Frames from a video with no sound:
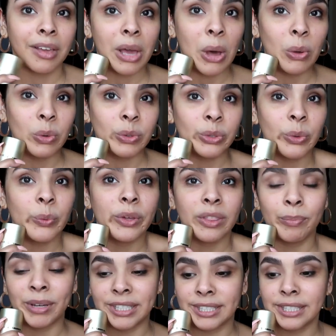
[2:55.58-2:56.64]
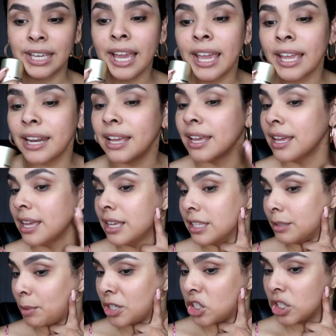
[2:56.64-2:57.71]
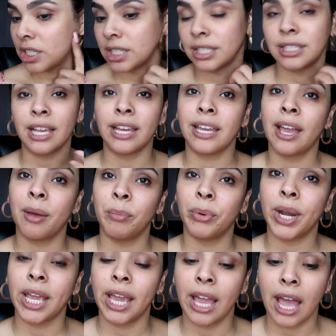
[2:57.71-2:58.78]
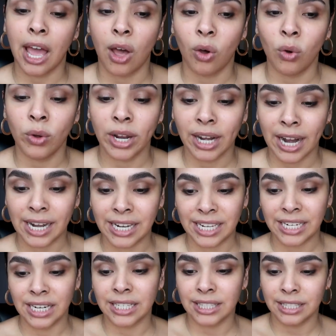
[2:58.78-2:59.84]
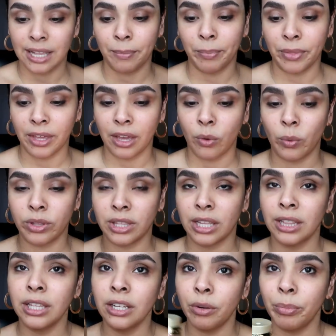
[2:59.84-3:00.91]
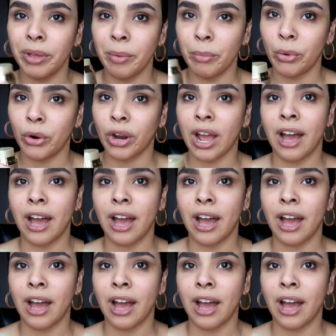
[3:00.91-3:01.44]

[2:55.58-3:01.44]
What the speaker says: goes with my skin, especially since I am breaking out and I need something with a little bit more